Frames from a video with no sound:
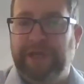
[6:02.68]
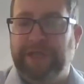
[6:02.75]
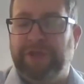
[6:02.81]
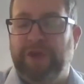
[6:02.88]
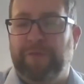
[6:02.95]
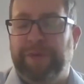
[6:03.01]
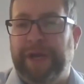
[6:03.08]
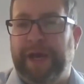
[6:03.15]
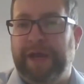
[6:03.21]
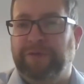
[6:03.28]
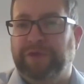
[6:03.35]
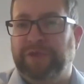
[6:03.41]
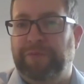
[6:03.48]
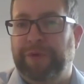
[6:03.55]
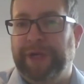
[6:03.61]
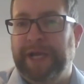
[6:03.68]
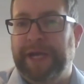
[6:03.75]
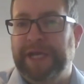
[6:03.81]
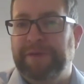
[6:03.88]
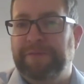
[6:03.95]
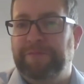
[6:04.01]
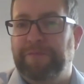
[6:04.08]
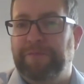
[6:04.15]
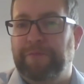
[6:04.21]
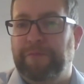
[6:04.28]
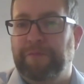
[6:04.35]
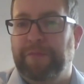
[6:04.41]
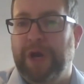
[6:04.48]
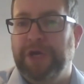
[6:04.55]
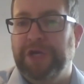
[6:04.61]
he's not been able to bring any
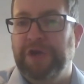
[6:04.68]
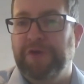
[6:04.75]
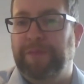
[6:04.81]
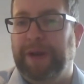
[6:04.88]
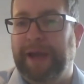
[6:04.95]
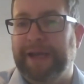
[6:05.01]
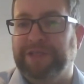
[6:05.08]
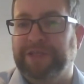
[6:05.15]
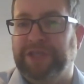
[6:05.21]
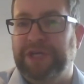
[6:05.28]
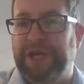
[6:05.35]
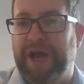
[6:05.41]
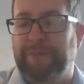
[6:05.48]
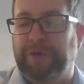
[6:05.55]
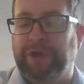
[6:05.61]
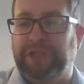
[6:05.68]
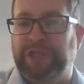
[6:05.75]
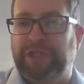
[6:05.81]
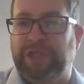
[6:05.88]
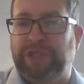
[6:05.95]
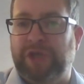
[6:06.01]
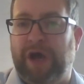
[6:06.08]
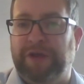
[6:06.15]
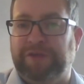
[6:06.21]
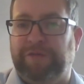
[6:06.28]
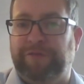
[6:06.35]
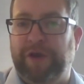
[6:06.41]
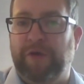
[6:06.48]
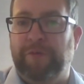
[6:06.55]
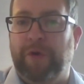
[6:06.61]
new players in yet, but is this starting to
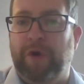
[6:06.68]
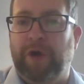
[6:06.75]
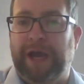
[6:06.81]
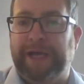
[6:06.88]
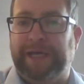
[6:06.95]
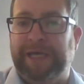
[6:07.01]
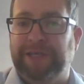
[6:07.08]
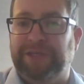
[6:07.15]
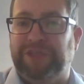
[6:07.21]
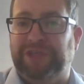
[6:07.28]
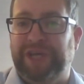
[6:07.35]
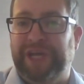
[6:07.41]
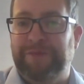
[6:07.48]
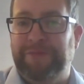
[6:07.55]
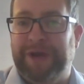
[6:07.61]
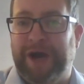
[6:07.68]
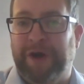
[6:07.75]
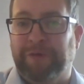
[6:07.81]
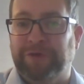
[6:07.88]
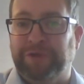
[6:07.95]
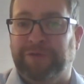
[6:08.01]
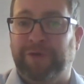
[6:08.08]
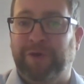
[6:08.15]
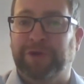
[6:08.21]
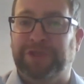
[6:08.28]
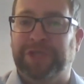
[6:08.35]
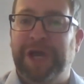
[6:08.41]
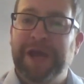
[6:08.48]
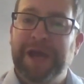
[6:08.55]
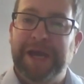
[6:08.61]
feel more like his team now? Because of
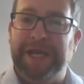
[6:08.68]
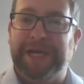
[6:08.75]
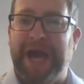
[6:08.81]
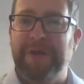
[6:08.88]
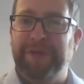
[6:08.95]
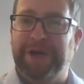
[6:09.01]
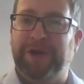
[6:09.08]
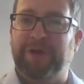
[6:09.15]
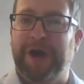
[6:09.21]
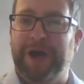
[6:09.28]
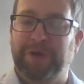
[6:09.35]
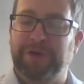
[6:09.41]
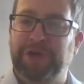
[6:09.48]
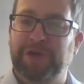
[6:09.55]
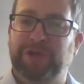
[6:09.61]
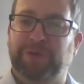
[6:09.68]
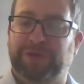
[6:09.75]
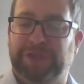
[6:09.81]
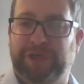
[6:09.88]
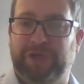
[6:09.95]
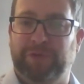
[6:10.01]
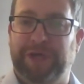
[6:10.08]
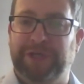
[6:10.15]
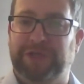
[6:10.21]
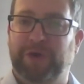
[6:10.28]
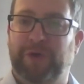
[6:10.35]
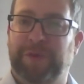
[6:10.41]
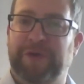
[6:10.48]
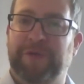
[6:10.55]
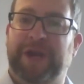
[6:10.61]
course he came in quite an unusual situation.
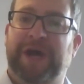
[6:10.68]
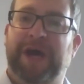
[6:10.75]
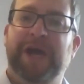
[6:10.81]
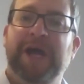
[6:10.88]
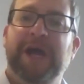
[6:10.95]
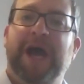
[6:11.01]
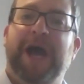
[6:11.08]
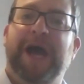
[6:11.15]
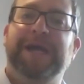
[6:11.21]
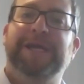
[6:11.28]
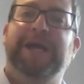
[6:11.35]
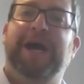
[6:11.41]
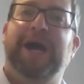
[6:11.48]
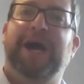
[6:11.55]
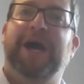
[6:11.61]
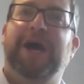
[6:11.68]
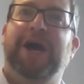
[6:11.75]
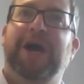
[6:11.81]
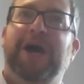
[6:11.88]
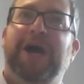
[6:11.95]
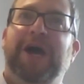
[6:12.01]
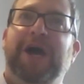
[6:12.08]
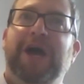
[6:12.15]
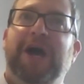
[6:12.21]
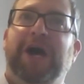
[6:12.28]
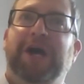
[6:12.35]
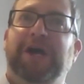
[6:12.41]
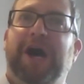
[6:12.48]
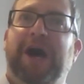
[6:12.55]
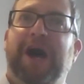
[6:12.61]
Normally when a
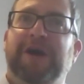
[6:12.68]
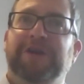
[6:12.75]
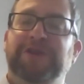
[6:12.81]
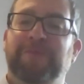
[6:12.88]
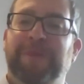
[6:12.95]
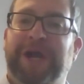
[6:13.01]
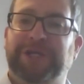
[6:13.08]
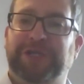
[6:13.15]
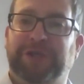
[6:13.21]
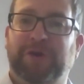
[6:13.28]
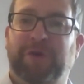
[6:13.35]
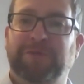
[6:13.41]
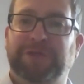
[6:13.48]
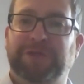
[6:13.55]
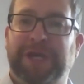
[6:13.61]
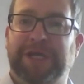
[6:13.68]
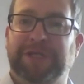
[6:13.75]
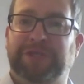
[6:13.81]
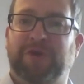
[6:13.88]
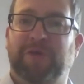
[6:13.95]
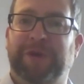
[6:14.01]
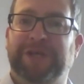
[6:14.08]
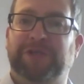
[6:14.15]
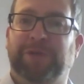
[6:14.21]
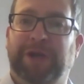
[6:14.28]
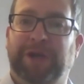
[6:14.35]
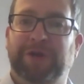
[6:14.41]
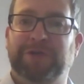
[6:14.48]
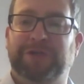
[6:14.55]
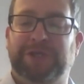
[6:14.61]
new manager comes in, he's coming into a
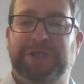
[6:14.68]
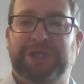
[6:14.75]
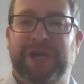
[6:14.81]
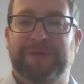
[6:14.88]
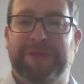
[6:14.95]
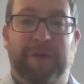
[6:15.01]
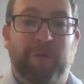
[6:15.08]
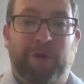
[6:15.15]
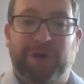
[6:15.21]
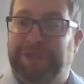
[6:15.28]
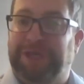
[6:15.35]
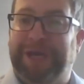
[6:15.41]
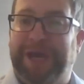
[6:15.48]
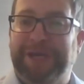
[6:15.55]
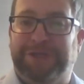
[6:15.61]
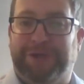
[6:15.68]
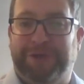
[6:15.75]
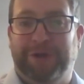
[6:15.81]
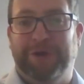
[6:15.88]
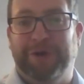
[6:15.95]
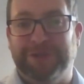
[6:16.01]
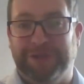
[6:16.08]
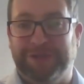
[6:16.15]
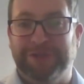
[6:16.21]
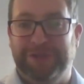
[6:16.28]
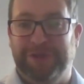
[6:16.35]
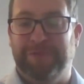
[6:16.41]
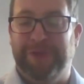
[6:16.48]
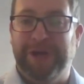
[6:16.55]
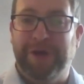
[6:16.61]
losing team, and that wasn't the case, of course, because
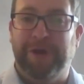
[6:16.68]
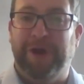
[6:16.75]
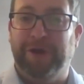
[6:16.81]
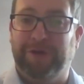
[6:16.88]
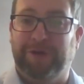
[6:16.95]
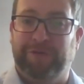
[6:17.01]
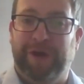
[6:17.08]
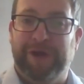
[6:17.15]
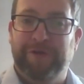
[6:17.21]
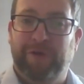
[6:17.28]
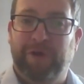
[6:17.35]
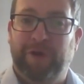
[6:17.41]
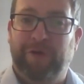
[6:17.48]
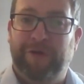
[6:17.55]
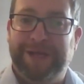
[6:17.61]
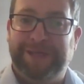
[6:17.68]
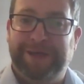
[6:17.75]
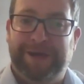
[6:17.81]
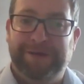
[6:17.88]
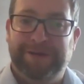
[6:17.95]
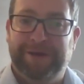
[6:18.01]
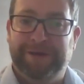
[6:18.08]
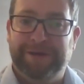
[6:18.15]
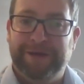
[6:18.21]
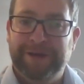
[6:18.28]
you've been on that great run already, haven't you?